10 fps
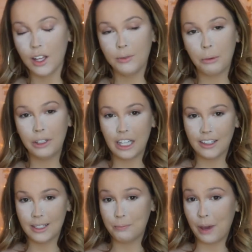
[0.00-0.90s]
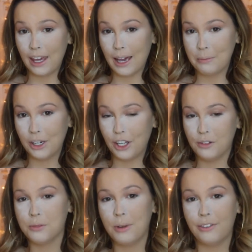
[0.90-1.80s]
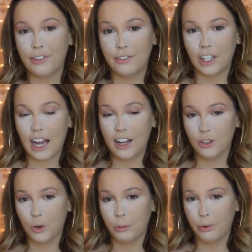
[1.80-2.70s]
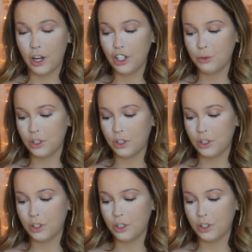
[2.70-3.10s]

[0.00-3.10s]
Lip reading: While we let this bake, I'm going to use my favorite contour brush,